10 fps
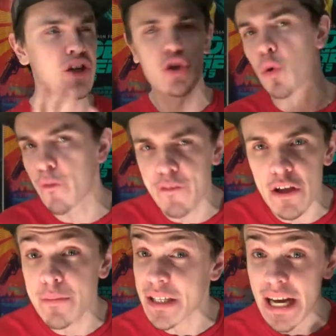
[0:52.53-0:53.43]
short
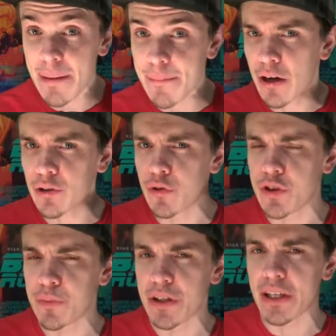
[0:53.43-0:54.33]
films I am not going
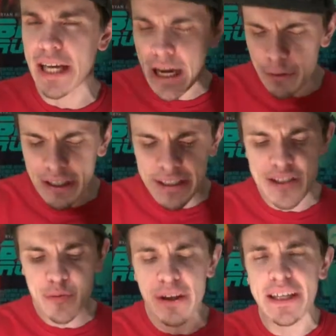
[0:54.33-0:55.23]
to be counting in
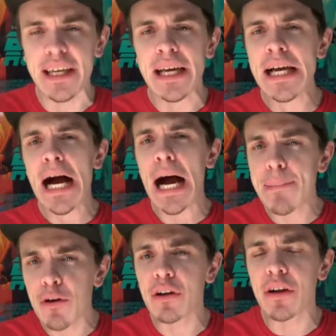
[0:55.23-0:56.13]
this ranking. I'm
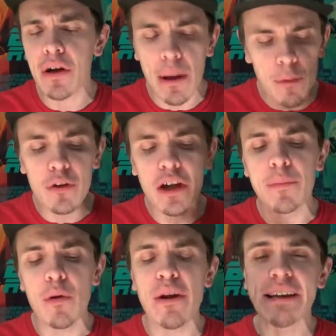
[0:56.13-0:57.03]
only going to
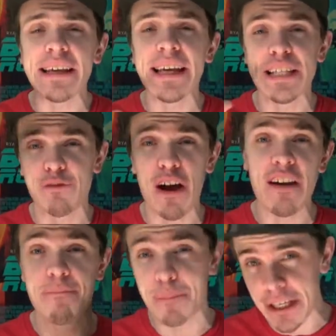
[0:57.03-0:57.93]
be ranking his
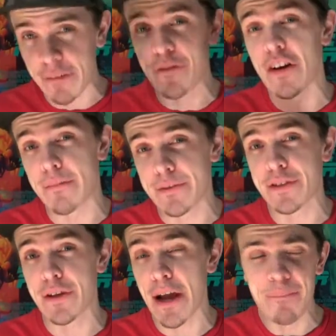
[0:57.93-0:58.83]
five big films.
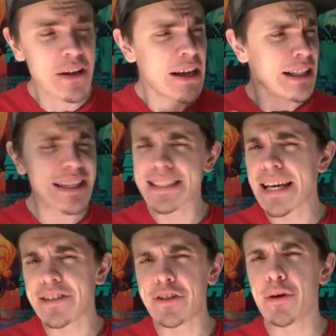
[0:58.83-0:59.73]
So yeah, let's
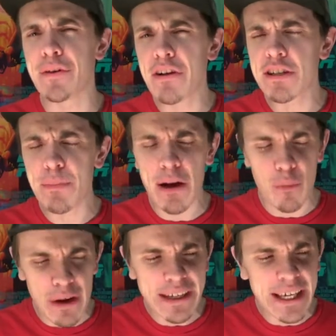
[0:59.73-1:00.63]
get to it. Here's my
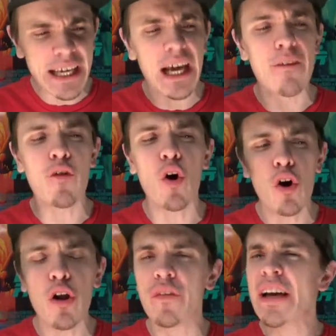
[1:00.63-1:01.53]
ranking of
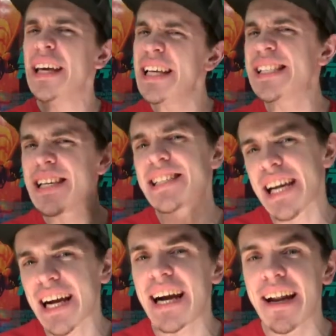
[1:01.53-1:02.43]
all of Isao
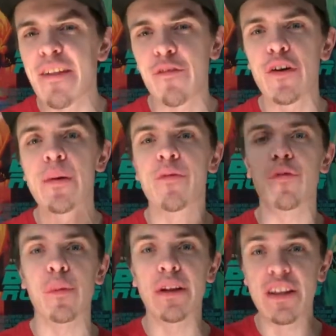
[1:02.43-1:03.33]
Takahata's films
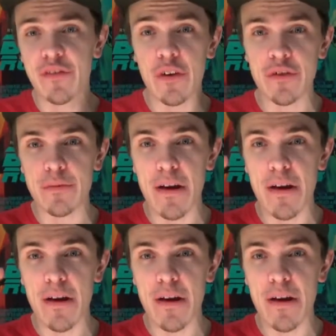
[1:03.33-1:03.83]
from my least favorite to